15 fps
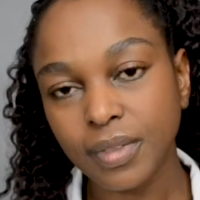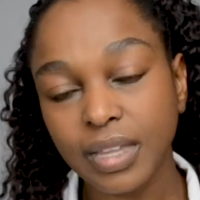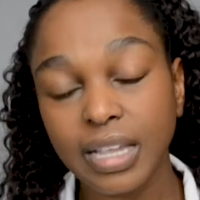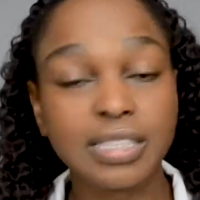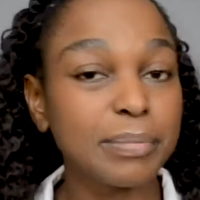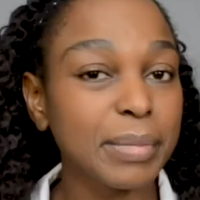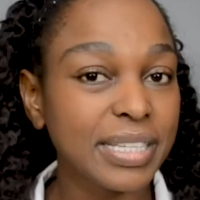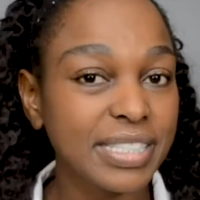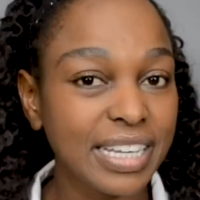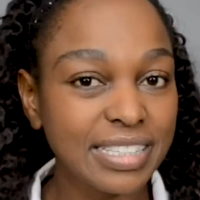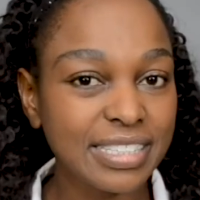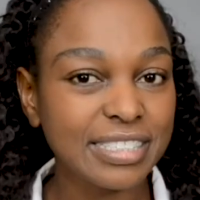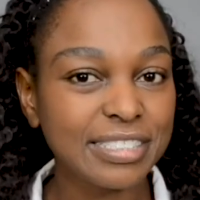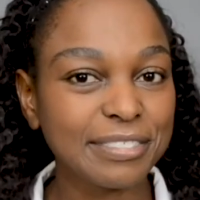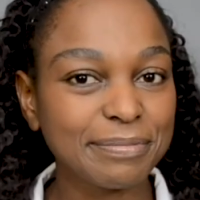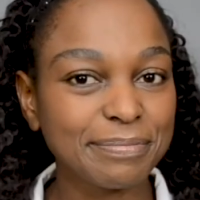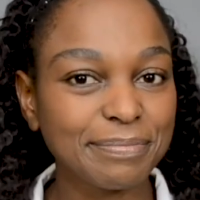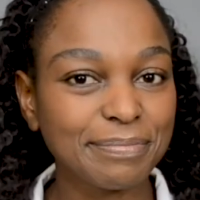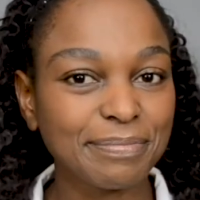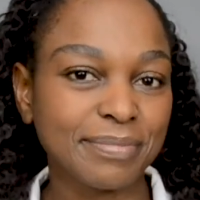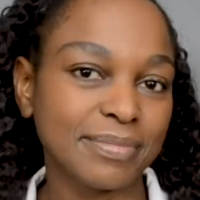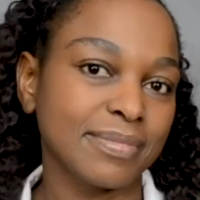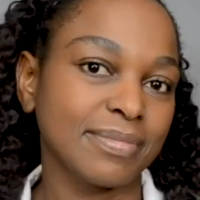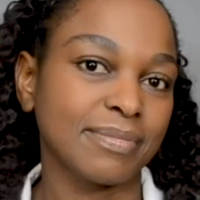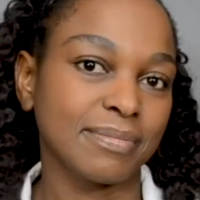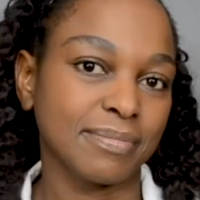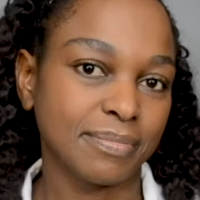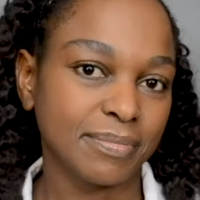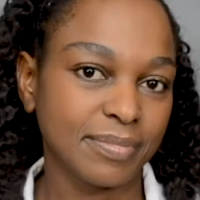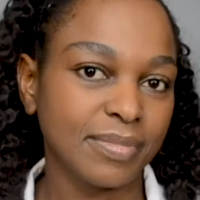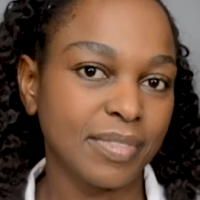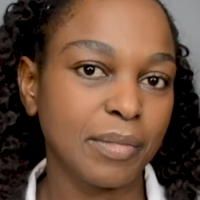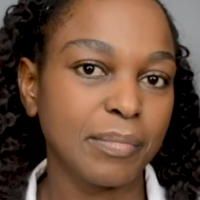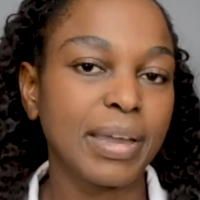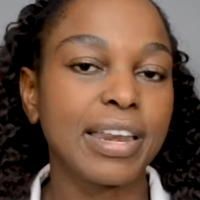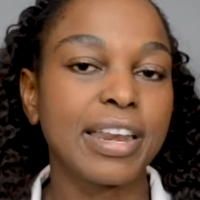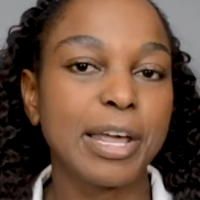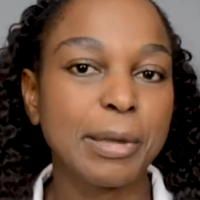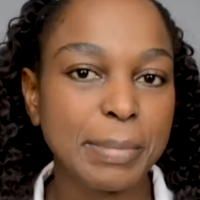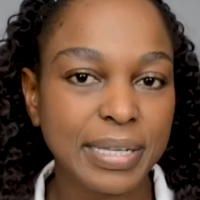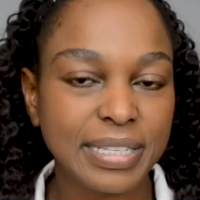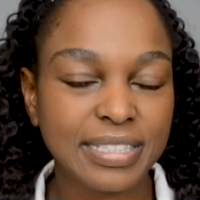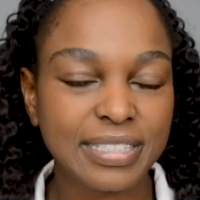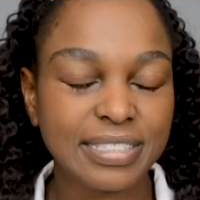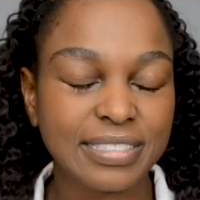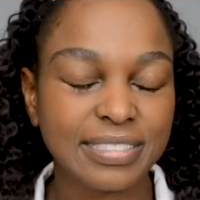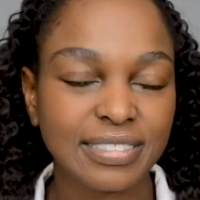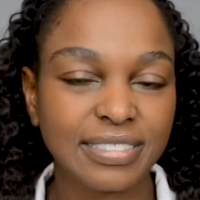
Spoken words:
Does it make sense? But it happens.